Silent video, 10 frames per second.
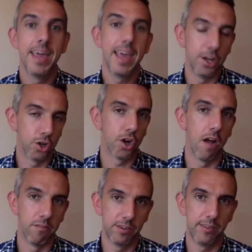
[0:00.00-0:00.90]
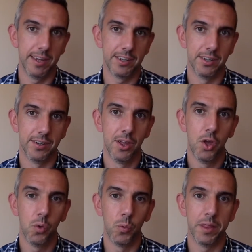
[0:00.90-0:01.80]
in your conversation
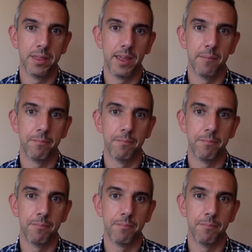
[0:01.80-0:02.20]
with them.